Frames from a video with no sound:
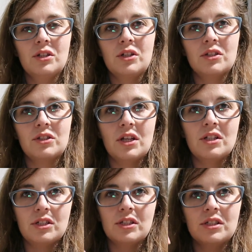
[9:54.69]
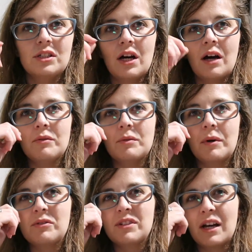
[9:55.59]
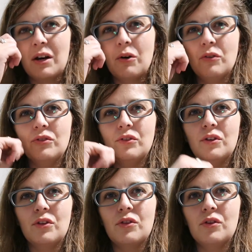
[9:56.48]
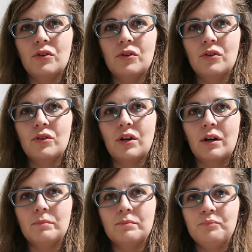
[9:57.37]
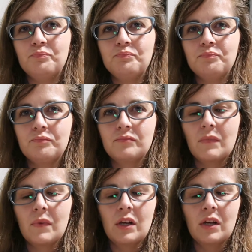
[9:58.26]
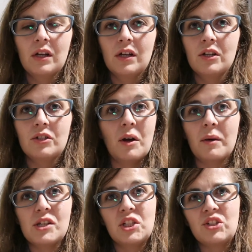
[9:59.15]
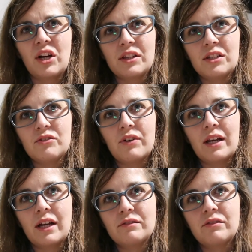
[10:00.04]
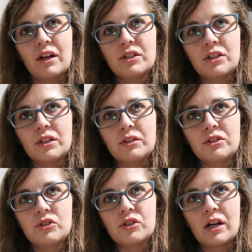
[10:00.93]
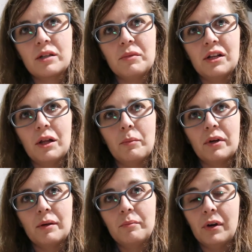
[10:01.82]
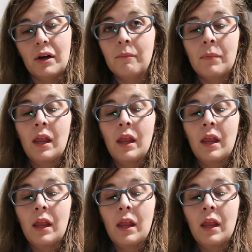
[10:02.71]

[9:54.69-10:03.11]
to the station and was about to get on the... Um, sorry, I'm getting distracted. There's a red light flashing and it's distracting me a little bit, but